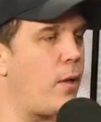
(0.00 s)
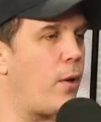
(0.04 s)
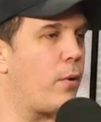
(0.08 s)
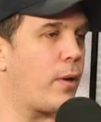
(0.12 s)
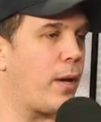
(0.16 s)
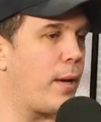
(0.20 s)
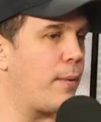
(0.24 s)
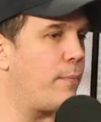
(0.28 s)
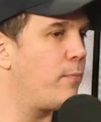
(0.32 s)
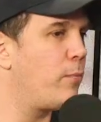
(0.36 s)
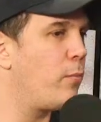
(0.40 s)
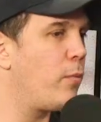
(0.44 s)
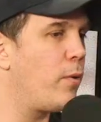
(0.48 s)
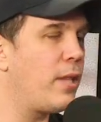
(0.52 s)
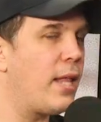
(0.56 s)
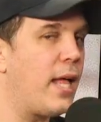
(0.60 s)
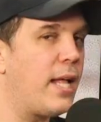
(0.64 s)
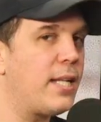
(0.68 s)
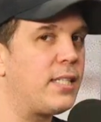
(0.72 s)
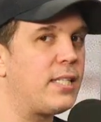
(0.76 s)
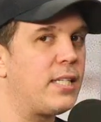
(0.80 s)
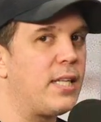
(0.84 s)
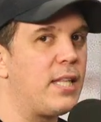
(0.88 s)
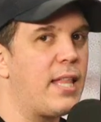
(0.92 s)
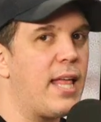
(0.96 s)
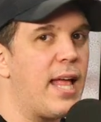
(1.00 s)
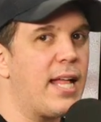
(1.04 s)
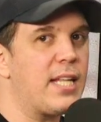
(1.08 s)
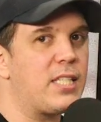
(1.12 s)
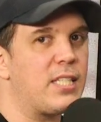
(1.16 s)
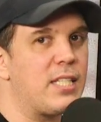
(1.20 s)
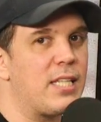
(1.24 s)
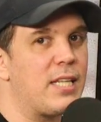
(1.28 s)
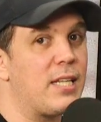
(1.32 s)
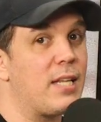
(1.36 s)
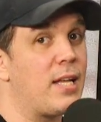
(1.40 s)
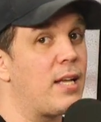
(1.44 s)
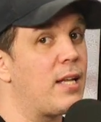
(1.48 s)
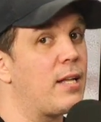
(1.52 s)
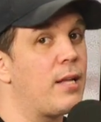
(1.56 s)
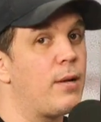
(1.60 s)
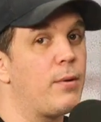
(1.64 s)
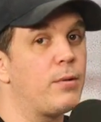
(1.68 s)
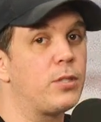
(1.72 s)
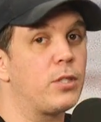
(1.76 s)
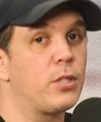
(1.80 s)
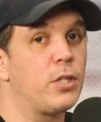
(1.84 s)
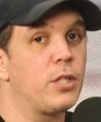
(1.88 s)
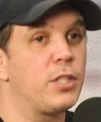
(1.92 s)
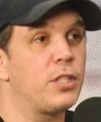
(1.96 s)
Okay. Well, that
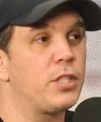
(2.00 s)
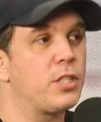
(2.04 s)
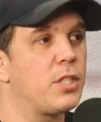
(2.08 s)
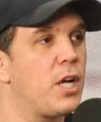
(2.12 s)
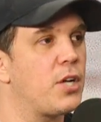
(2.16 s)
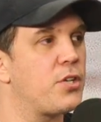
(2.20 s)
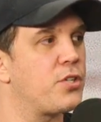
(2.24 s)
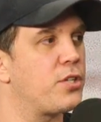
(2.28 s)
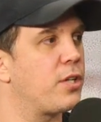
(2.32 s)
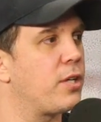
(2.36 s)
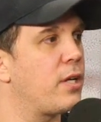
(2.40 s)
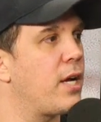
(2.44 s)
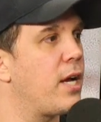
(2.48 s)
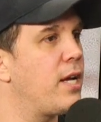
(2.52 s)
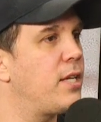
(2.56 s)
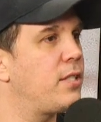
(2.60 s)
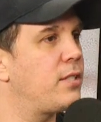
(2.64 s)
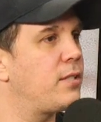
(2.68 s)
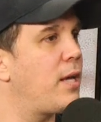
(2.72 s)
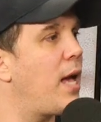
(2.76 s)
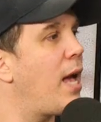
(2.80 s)
was a good discussion, guys.